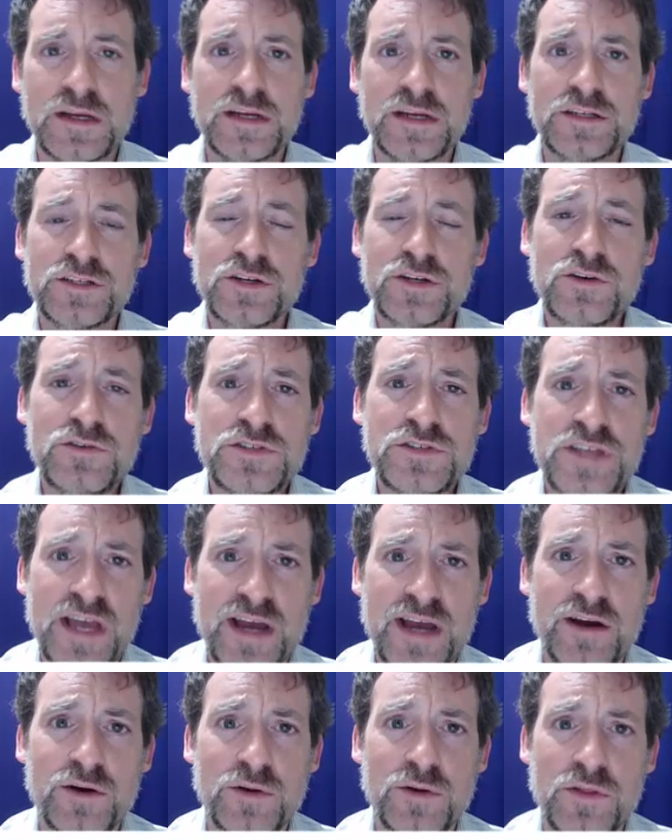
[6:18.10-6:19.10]
It turns
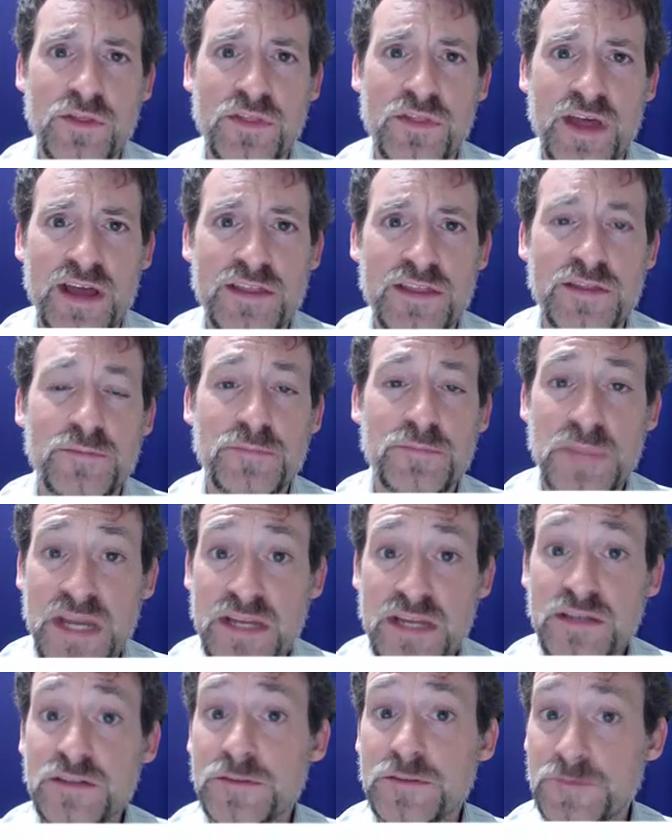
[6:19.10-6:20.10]
out that the
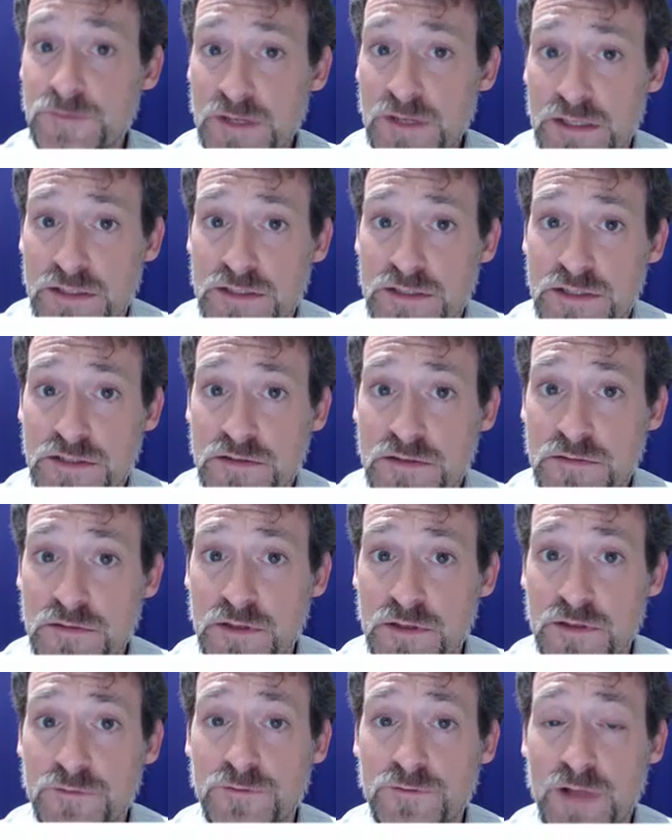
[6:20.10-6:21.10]
main defense
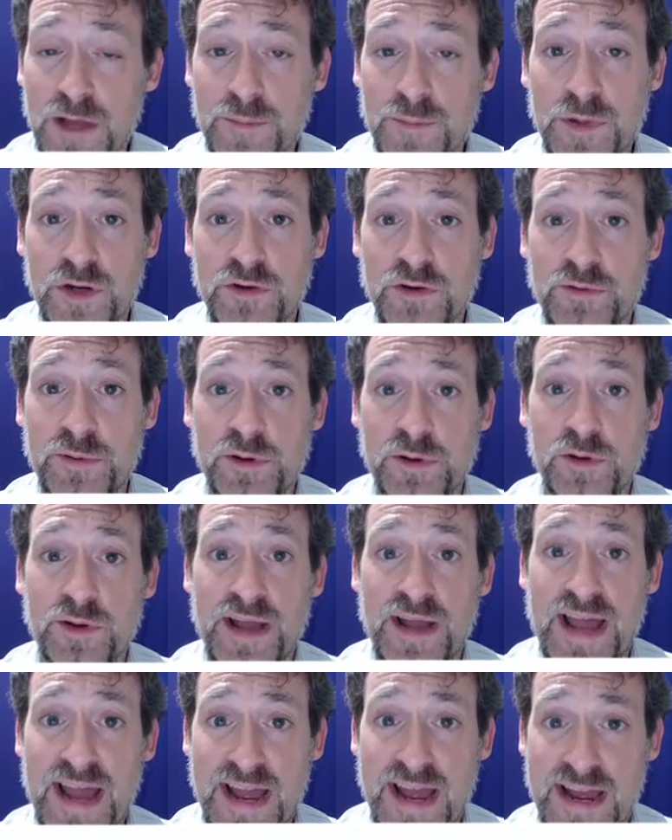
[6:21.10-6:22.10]
that a flat periwinkle
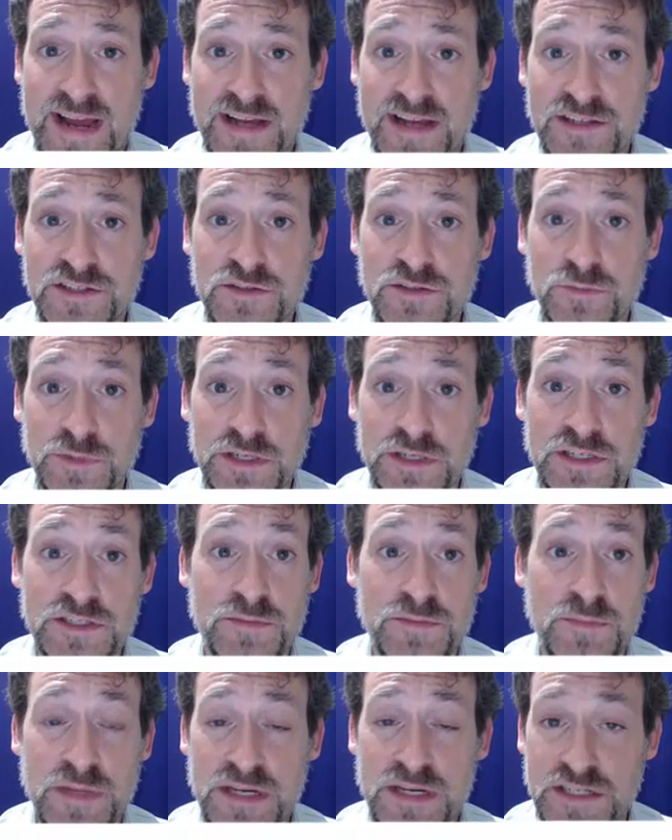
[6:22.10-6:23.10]
has when
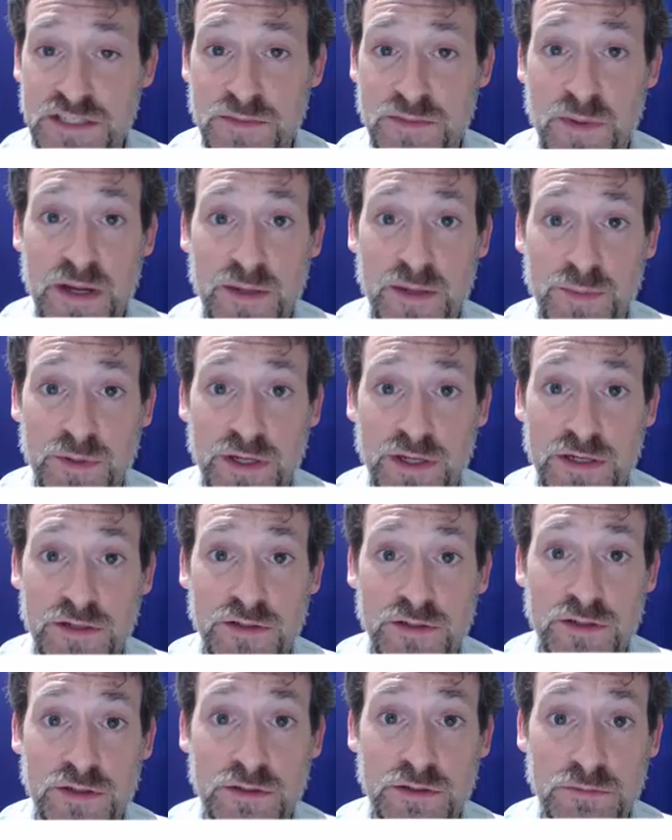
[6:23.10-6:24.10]
it's menaced by a
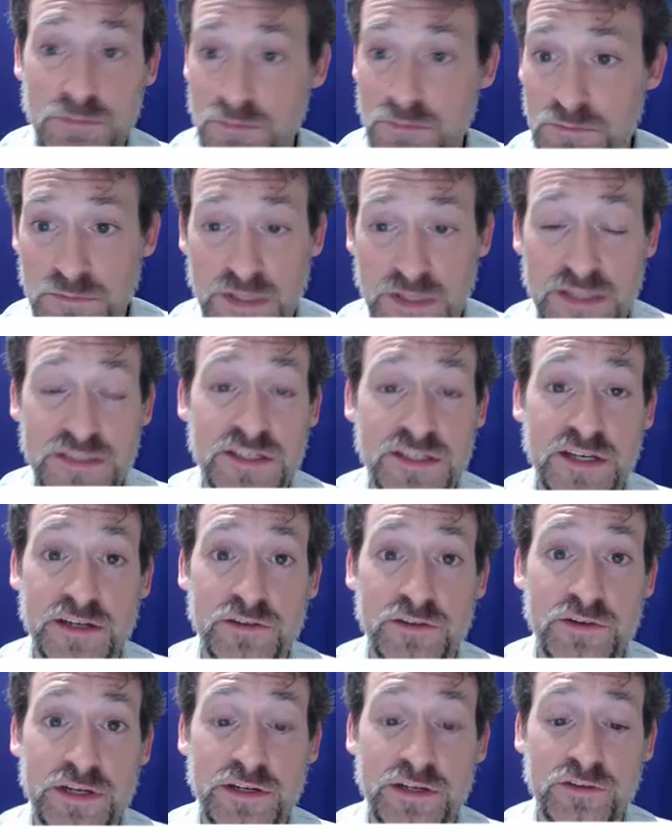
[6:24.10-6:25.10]
predator, like say
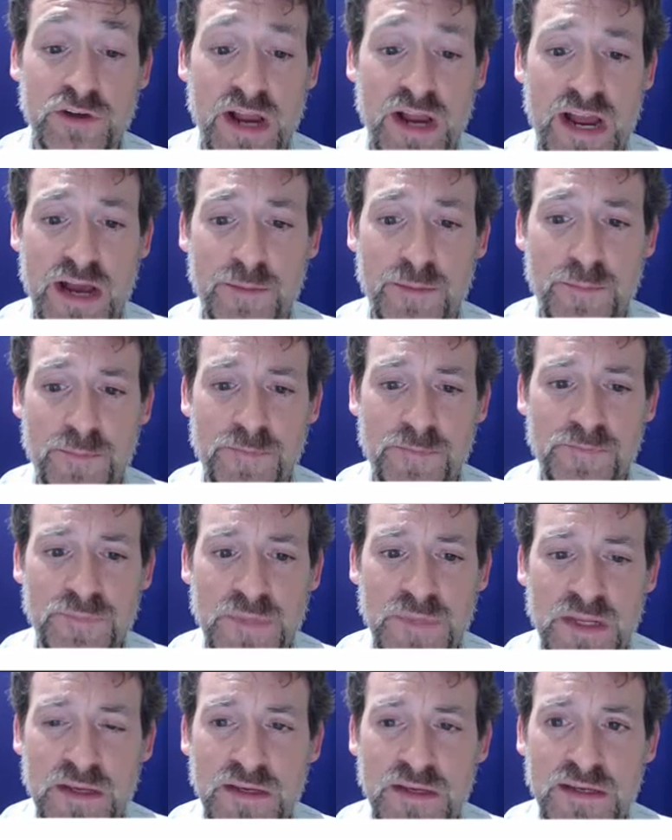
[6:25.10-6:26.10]
a green crab,
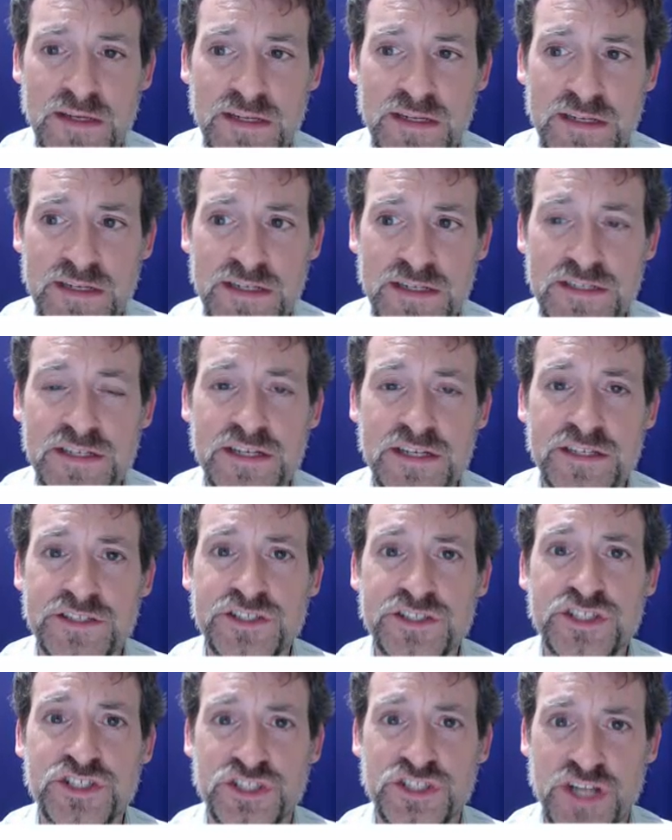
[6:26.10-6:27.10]
is
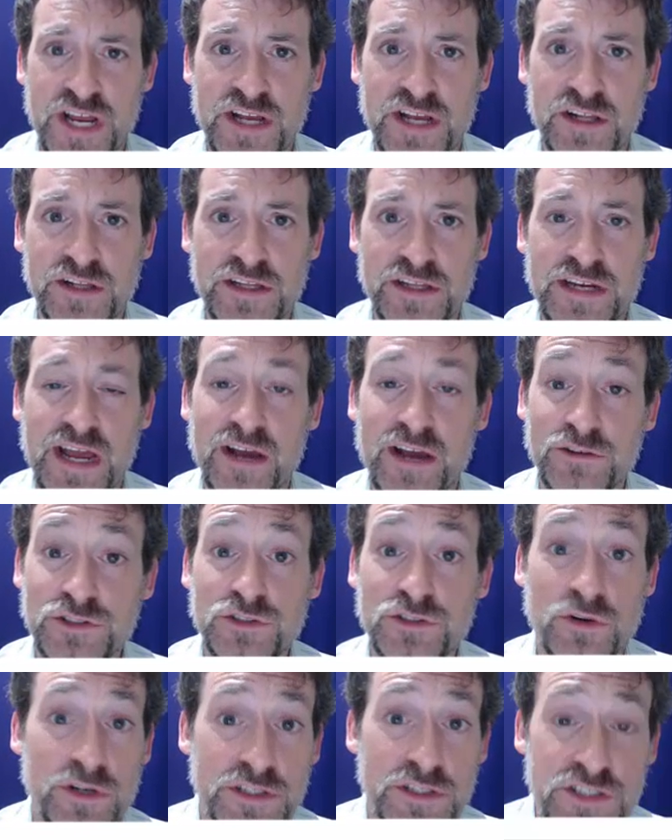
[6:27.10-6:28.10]
its shell and how
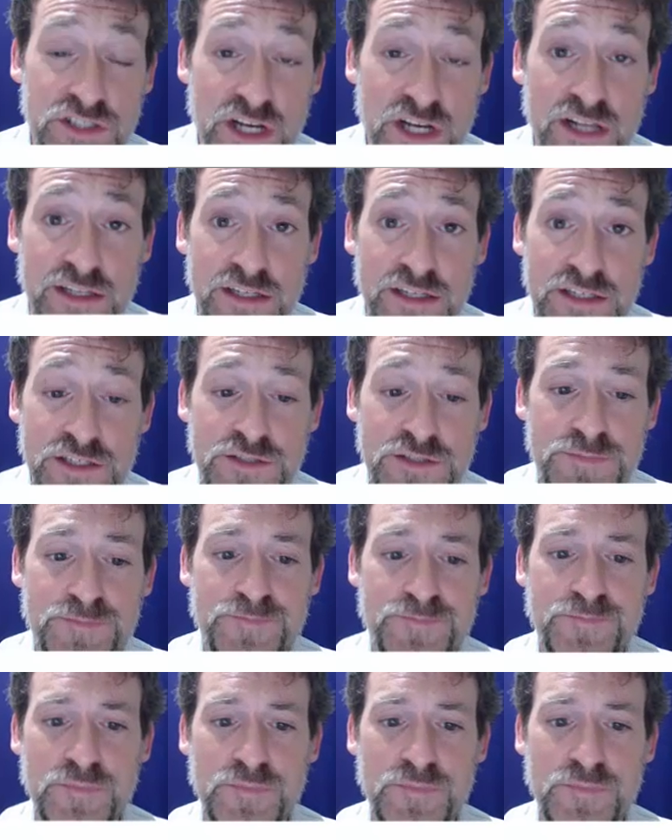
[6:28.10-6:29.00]
strong its shell is.